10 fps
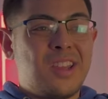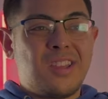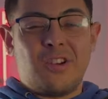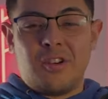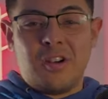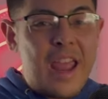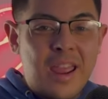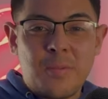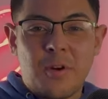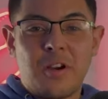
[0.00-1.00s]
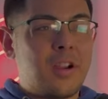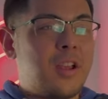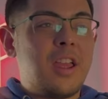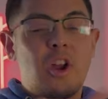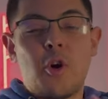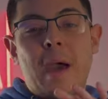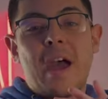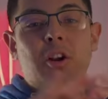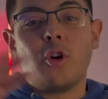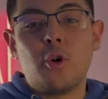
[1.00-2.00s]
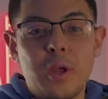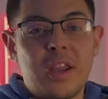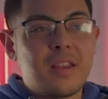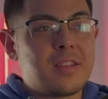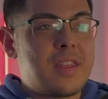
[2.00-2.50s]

your neighbor, it don't matter who it is,